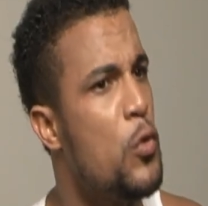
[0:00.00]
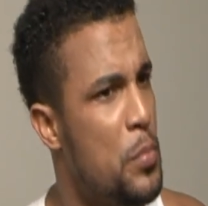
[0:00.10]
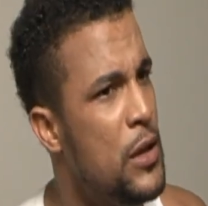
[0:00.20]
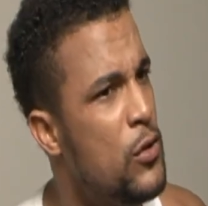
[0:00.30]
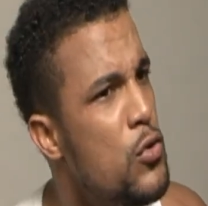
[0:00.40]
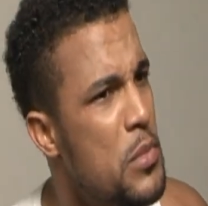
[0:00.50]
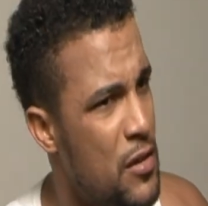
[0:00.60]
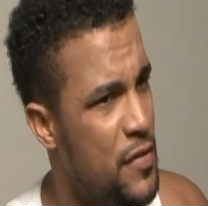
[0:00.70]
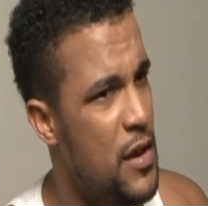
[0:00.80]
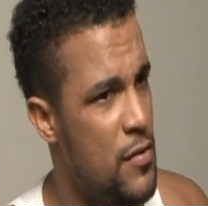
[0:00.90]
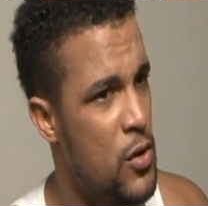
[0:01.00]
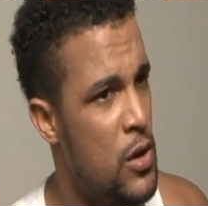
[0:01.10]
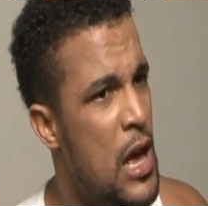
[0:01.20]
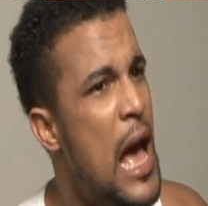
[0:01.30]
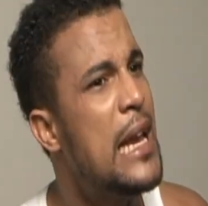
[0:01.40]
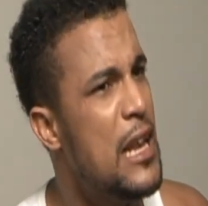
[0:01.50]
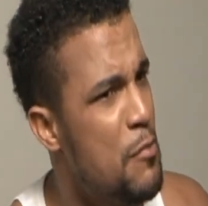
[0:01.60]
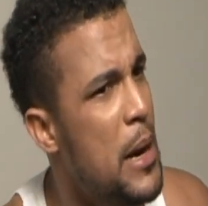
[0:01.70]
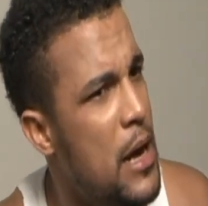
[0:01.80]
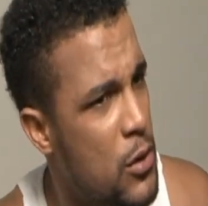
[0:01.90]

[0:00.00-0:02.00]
So please do me a favor and leave my